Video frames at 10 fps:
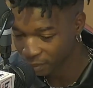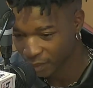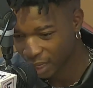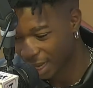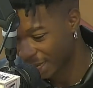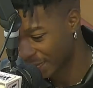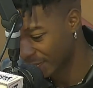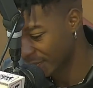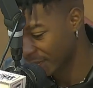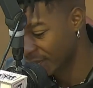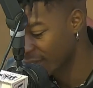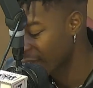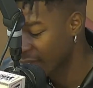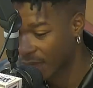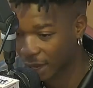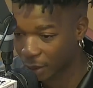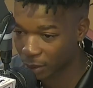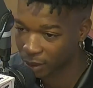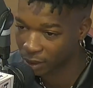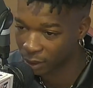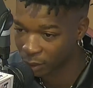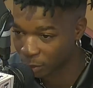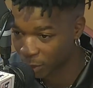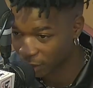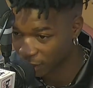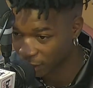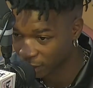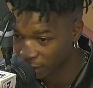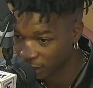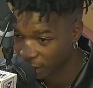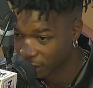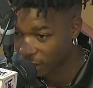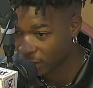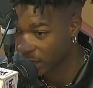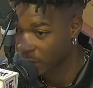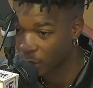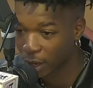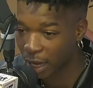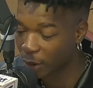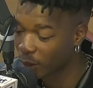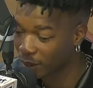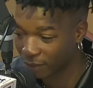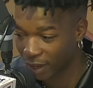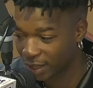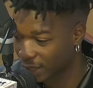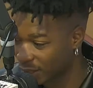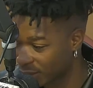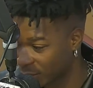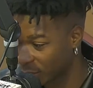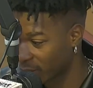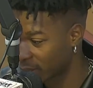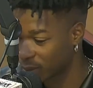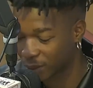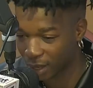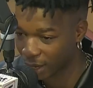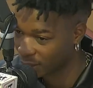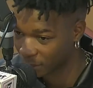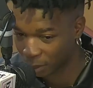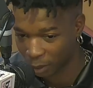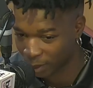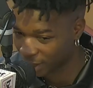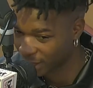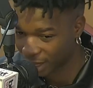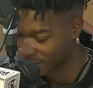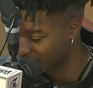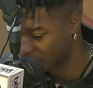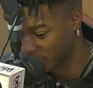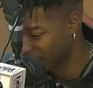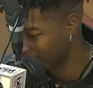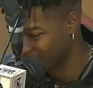I got into Mavin, because I got invited over to come and start working.